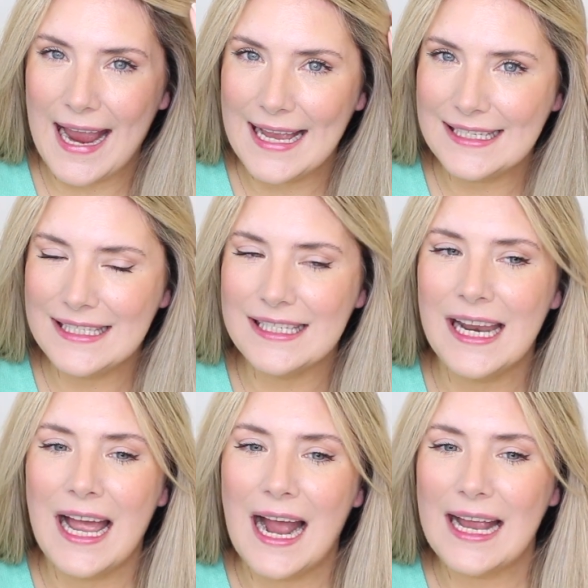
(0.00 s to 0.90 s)
And
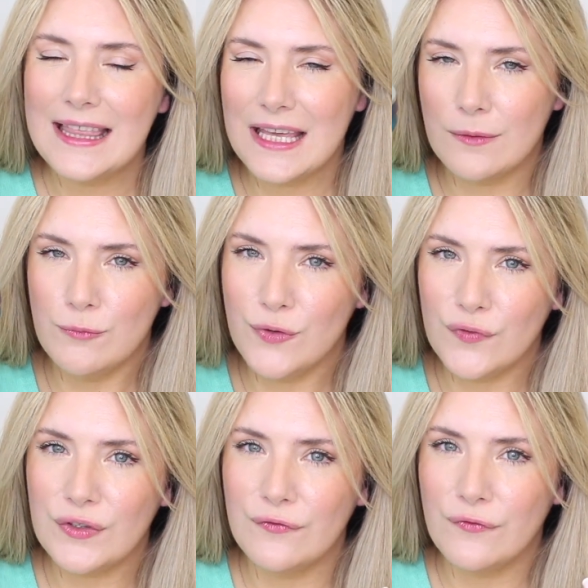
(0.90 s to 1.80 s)
I think
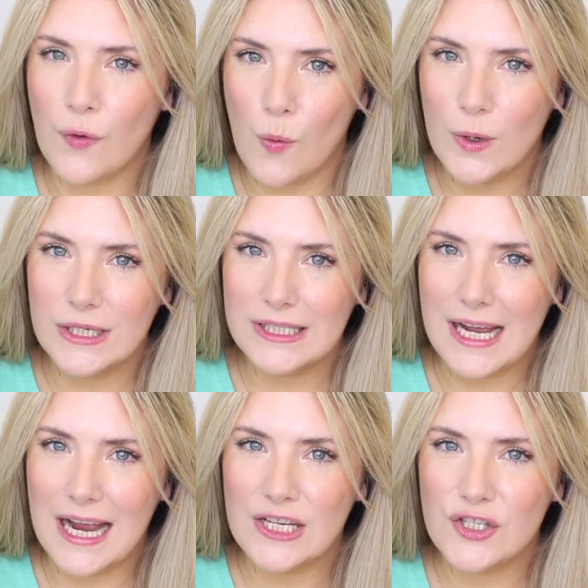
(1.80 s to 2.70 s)
moving forward,
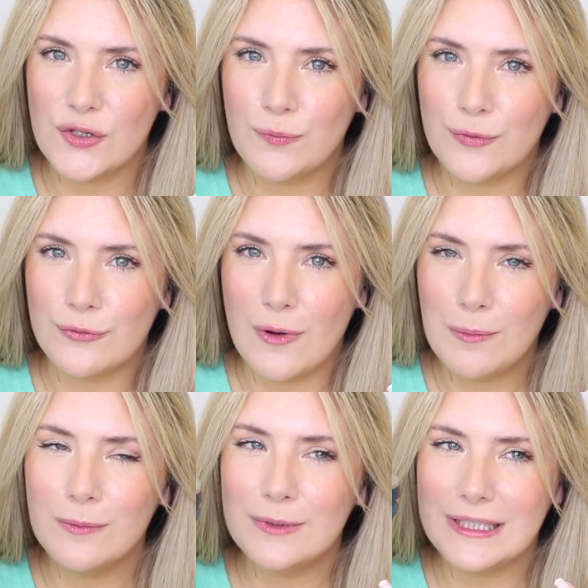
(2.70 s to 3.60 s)
I should
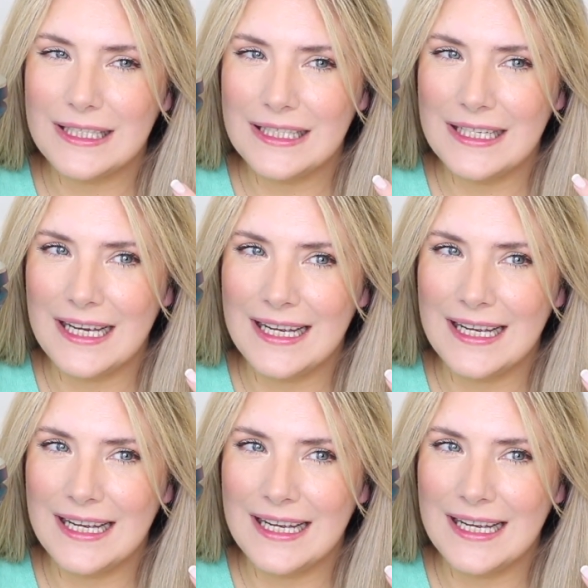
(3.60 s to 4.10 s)
probably